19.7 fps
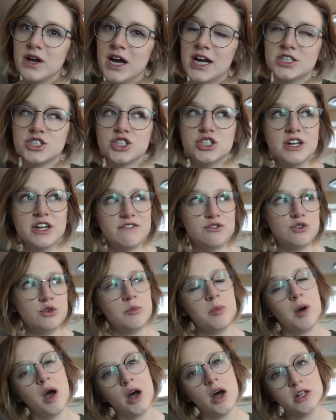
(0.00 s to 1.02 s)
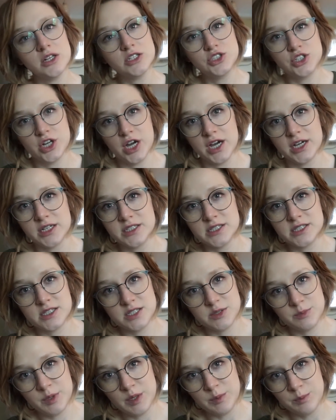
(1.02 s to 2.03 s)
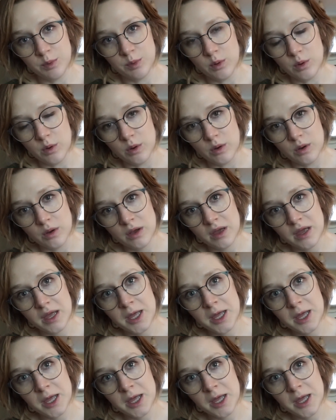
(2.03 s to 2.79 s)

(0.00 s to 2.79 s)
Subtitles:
I shouldn't have to apologize to people